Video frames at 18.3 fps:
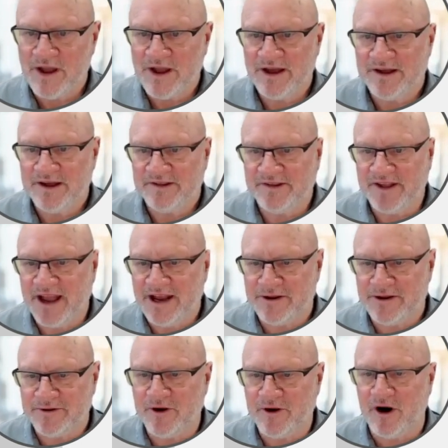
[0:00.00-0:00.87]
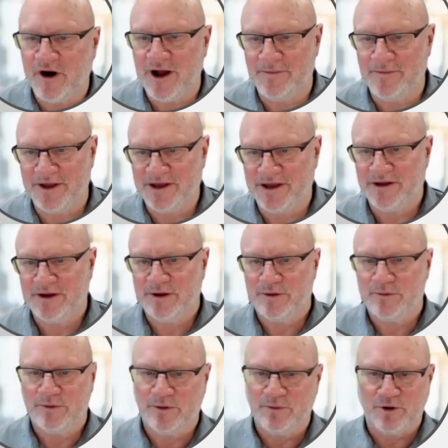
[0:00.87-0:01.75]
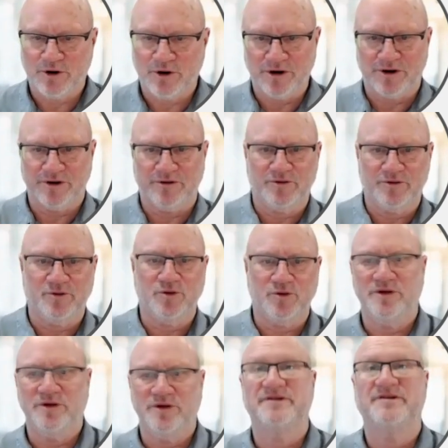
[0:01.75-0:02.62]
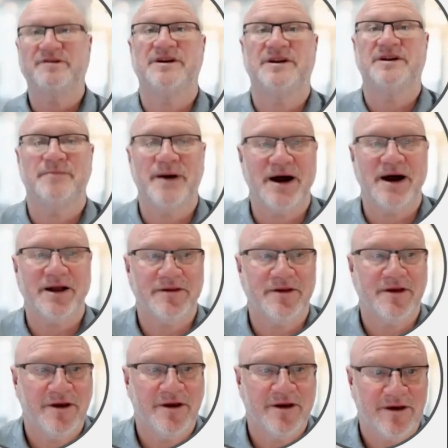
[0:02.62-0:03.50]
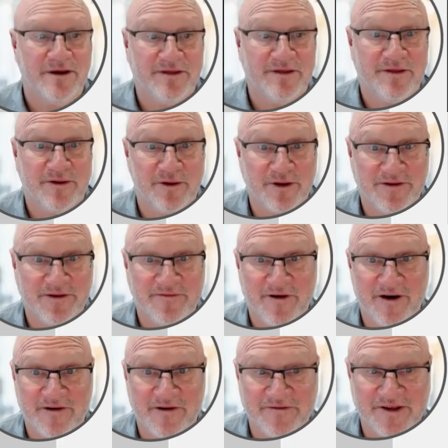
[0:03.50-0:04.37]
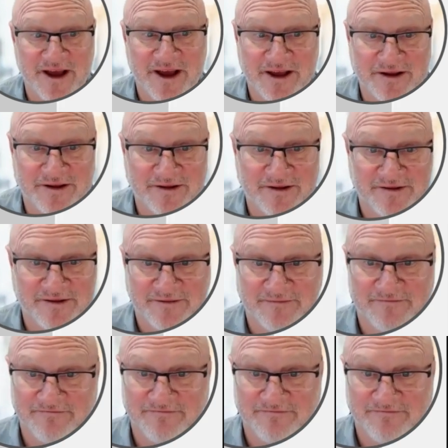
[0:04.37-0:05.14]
Standard timing, we want to do this in about 35 seconds.